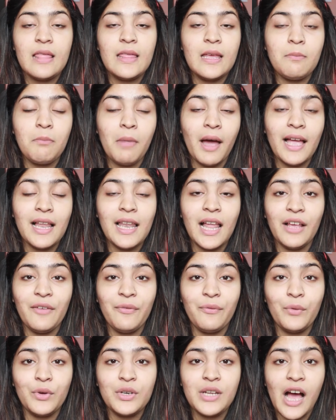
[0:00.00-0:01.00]
then my
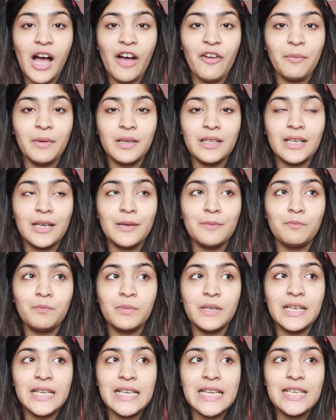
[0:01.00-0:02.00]
life would have been
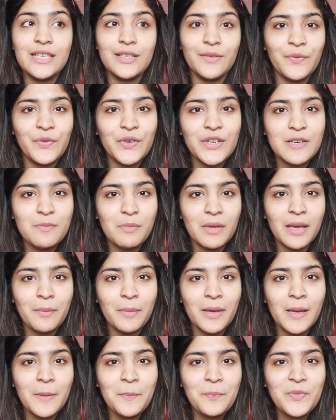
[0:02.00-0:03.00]
completely different
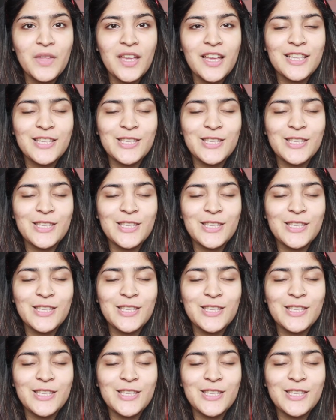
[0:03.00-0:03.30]
maybe.